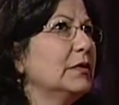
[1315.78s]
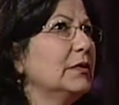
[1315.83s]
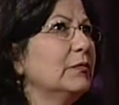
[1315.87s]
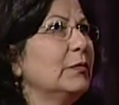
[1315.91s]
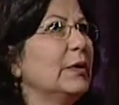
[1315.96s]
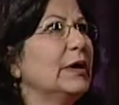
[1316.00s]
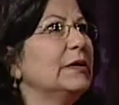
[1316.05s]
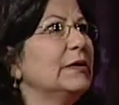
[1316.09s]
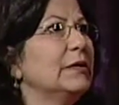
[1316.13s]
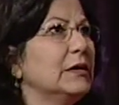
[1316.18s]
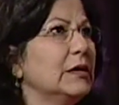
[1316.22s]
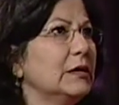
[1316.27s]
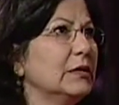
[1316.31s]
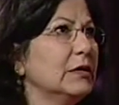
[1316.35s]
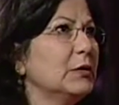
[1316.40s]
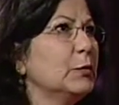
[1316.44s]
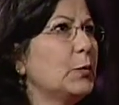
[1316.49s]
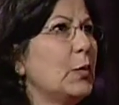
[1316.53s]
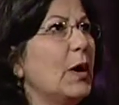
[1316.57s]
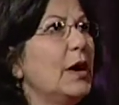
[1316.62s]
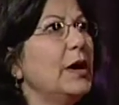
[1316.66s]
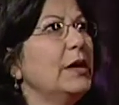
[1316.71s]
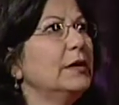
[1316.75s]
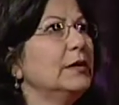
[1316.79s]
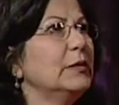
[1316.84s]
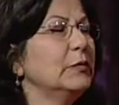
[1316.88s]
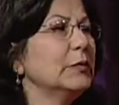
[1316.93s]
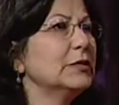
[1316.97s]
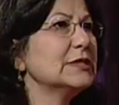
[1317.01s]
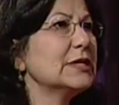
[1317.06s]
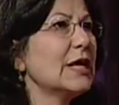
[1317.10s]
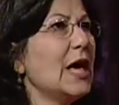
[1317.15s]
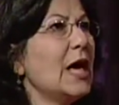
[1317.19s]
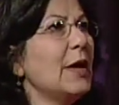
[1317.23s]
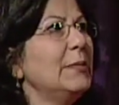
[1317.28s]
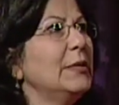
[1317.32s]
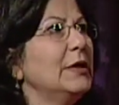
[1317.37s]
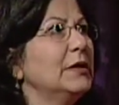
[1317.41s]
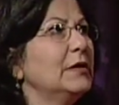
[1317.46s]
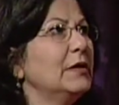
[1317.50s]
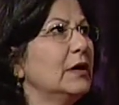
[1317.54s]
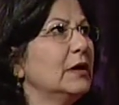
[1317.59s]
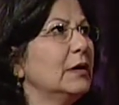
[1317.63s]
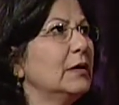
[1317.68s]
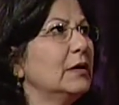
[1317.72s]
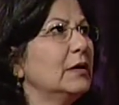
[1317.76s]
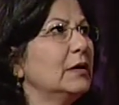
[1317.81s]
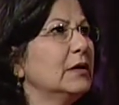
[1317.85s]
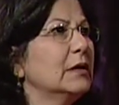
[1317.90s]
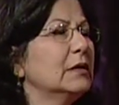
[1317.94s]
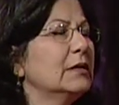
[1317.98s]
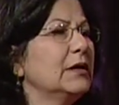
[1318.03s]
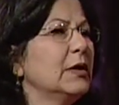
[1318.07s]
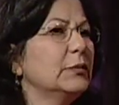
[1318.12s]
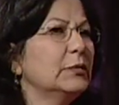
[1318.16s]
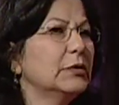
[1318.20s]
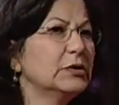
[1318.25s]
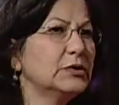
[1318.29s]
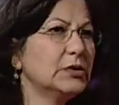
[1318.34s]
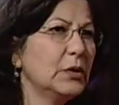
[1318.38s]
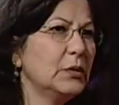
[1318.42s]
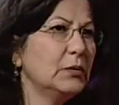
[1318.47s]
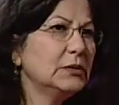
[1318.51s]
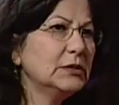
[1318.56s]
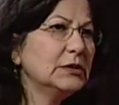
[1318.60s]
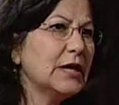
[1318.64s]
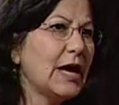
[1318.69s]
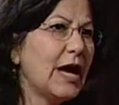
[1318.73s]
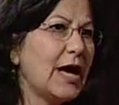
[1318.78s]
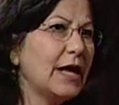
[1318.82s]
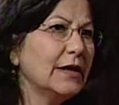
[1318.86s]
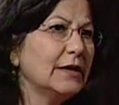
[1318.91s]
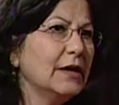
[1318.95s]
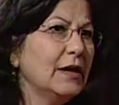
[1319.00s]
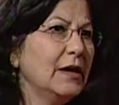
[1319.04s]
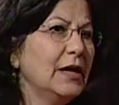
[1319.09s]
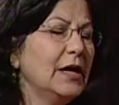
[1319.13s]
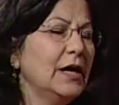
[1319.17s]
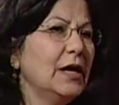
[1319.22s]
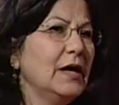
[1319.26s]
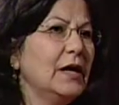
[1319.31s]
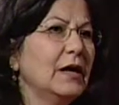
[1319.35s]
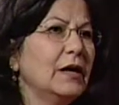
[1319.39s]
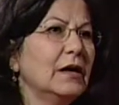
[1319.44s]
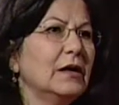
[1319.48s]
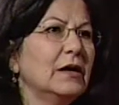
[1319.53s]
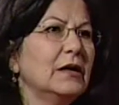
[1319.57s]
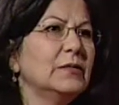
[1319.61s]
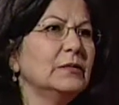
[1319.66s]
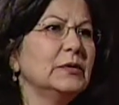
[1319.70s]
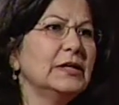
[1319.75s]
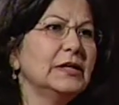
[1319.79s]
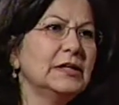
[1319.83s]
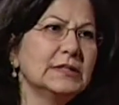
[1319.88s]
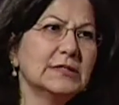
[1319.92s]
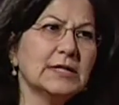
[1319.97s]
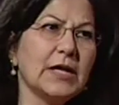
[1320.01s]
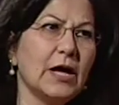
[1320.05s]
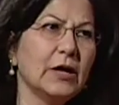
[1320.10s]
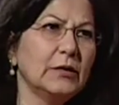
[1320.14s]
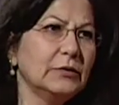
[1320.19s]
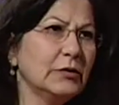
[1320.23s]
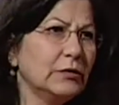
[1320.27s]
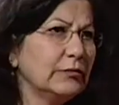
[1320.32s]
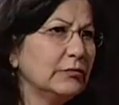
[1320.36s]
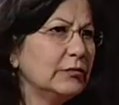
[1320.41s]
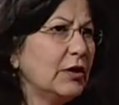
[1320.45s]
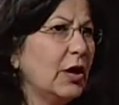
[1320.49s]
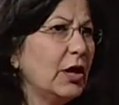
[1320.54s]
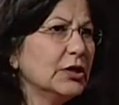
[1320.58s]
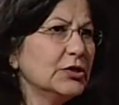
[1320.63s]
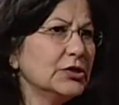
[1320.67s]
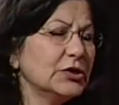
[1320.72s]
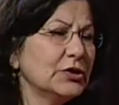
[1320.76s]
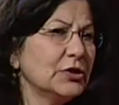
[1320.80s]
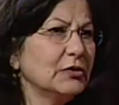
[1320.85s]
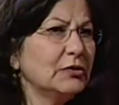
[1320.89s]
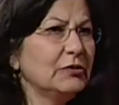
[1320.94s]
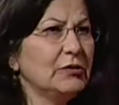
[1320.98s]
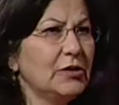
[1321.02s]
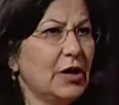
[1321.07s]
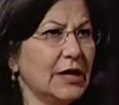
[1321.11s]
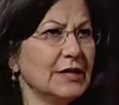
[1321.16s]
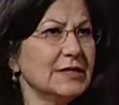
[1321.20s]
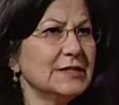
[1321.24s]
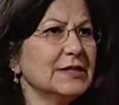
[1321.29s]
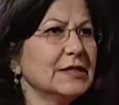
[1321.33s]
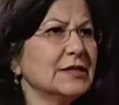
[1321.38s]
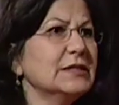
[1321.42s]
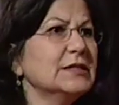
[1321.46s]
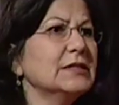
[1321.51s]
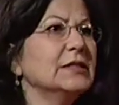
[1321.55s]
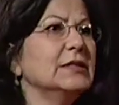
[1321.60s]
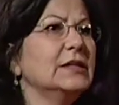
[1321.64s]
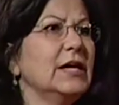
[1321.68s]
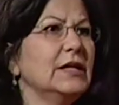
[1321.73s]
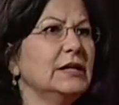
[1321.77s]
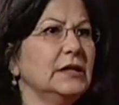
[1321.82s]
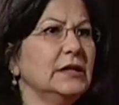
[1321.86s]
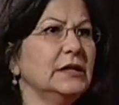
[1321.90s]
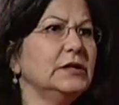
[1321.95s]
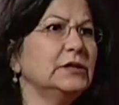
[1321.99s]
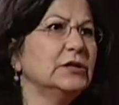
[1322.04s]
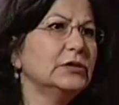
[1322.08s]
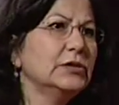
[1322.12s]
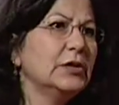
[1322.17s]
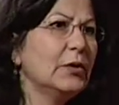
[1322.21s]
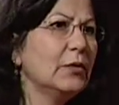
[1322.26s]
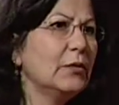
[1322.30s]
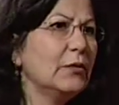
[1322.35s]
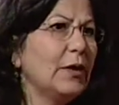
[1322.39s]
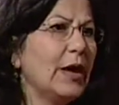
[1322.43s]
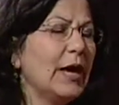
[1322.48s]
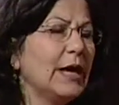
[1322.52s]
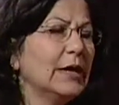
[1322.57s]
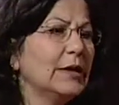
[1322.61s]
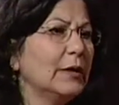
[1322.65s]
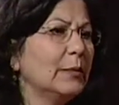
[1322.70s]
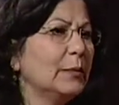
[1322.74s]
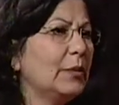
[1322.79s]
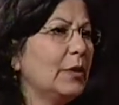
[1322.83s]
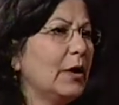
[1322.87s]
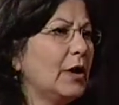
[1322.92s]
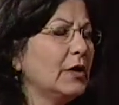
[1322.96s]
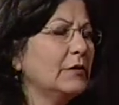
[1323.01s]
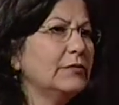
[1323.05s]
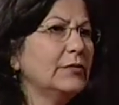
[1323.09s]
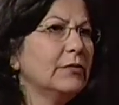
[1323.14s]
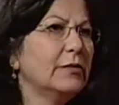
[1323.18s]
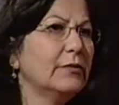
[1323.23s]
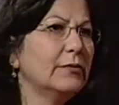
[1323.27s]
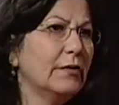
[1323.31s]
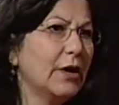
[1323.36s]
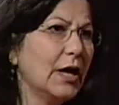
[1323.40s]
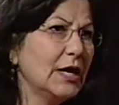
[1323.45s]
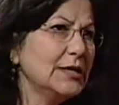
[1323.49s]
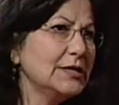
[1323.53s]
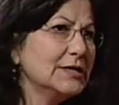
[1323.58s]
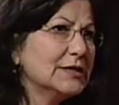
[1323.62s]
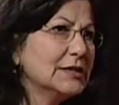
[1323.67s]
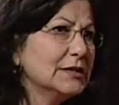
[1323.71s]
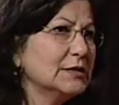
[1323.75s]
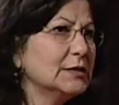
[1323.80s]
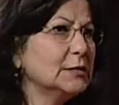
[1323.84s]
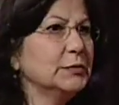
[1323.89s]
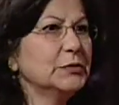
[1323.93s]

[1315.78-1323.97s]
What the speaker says: When inquiry was happened, they were told that it's out of license and they need to go and apply for a license,